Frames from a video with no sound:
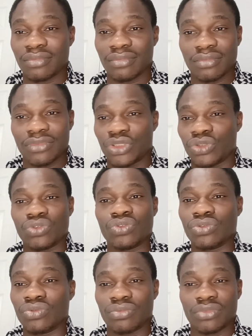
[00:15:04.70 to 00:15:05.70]
through
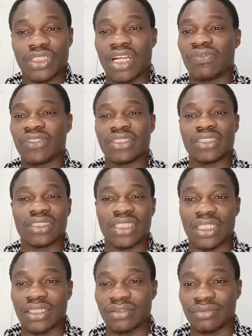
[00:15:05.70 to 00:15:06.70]
graphics
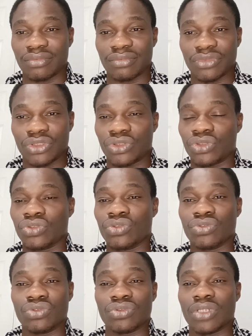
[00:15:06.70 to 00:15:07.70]
design,
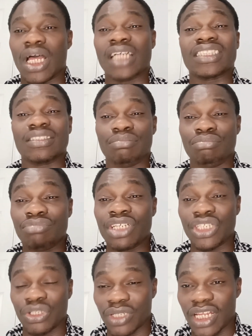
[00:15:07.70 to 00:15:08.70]
through as many
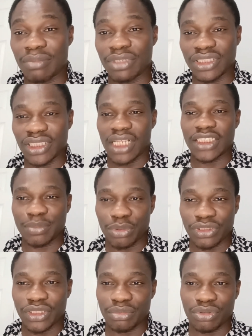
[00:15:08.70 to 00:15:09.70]
other means as
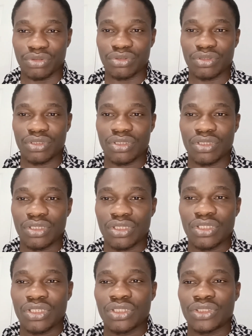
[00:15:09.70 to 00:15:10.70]
possible.
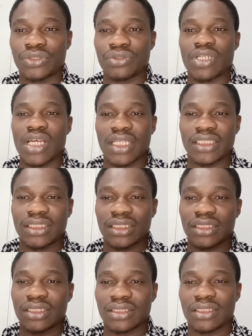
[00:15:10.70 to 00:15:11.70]
So guys,
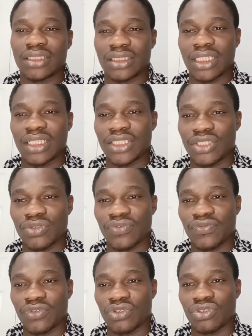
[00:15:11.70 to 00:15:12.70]
thank you
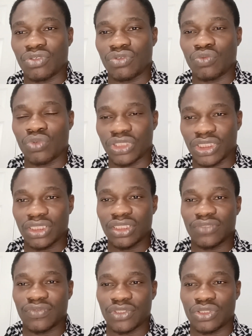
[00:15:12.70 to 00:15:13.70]
for watching this
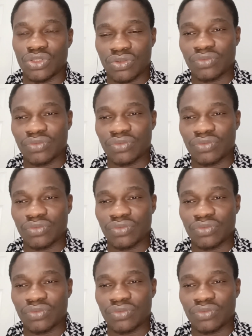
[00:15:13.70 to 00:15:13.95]
video,